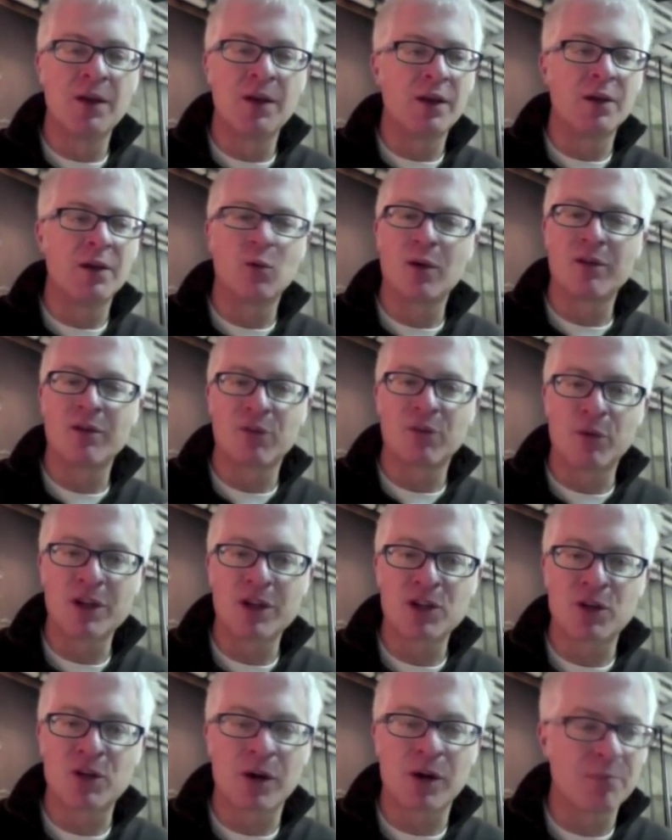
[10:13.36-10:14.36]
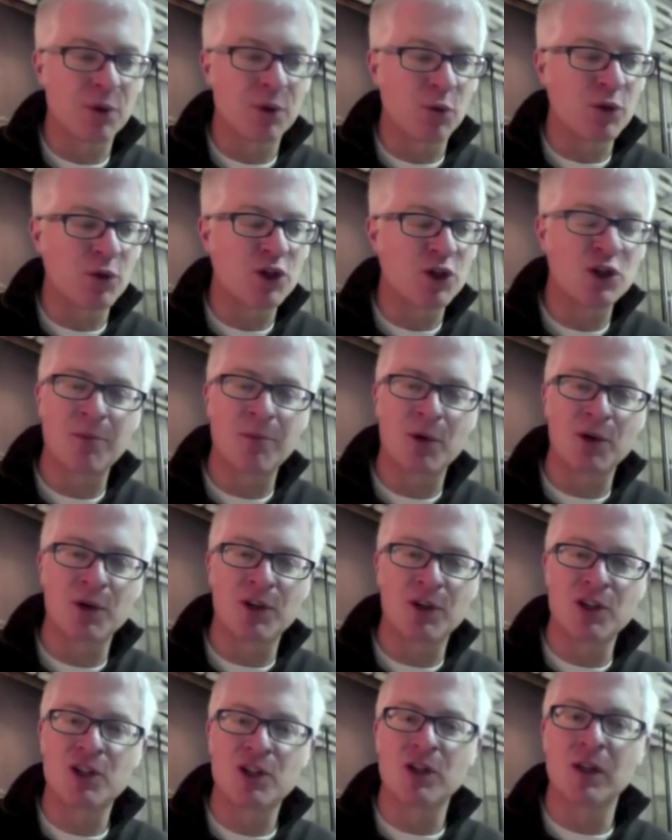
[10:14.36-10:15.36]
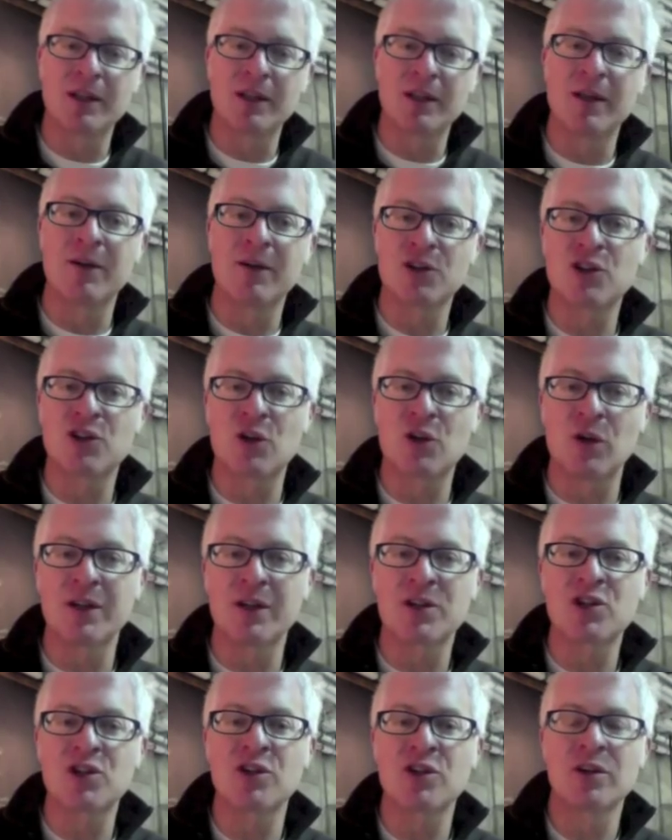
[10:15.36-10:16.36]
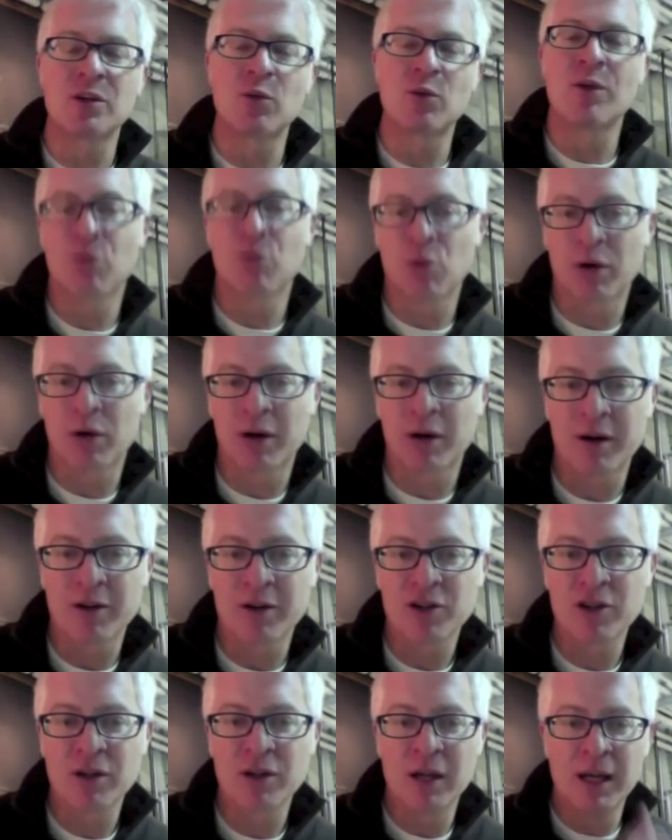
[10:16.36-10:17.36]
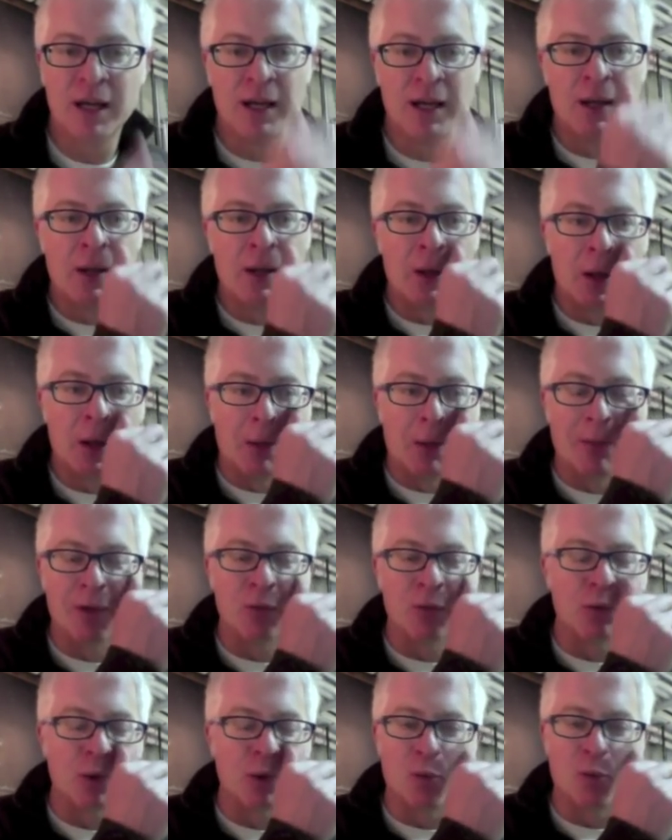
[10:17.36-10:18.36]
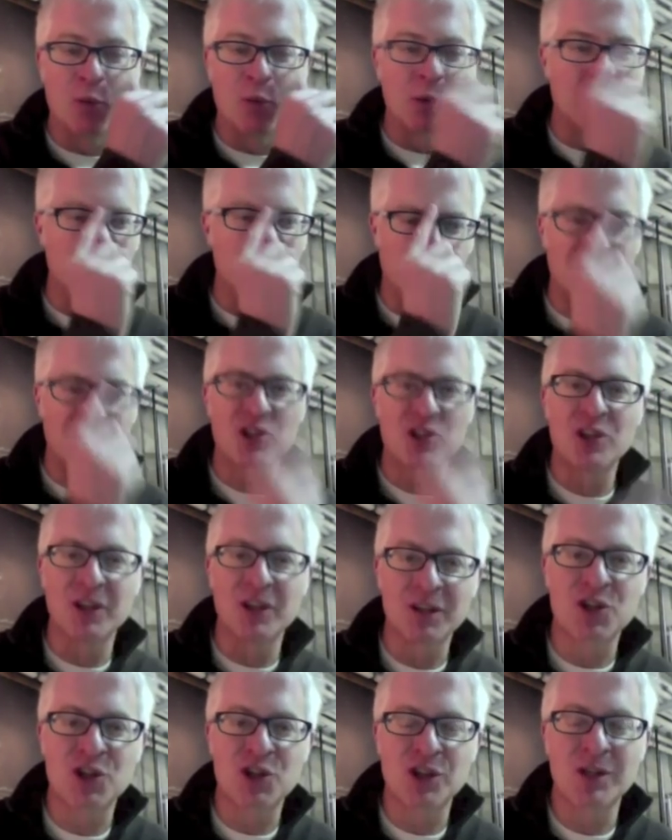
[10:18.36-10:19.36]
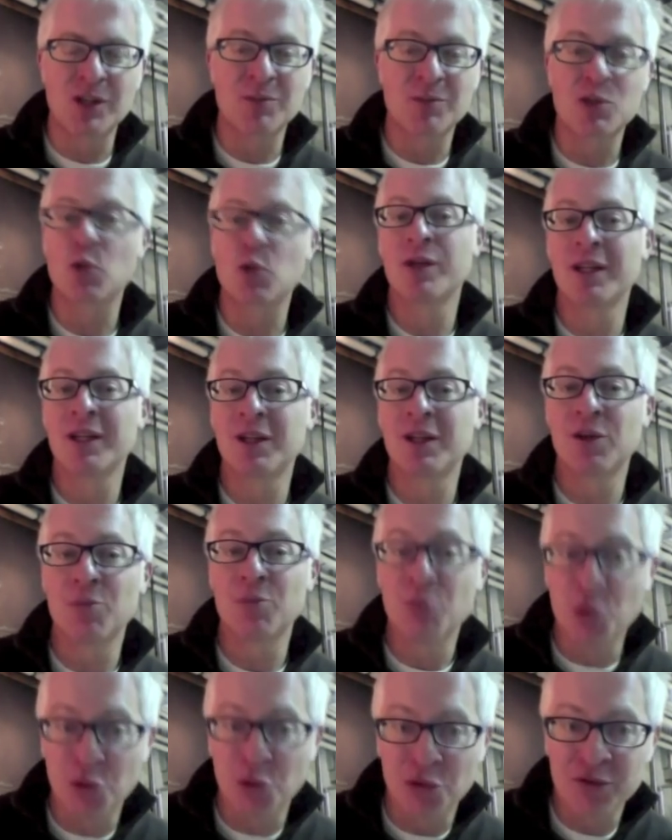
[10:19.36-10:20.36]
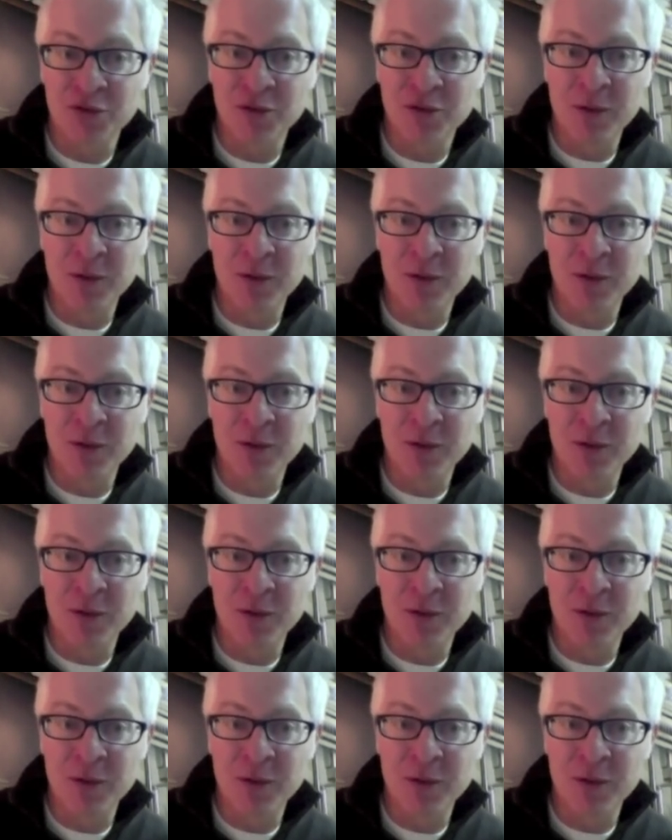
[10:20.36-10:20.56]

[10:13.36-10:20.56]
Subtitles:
and we have a restaurant, but we ship our distillate down to Salt Lake City. We have a warehouse, and we're busting at the seams, so we need to move.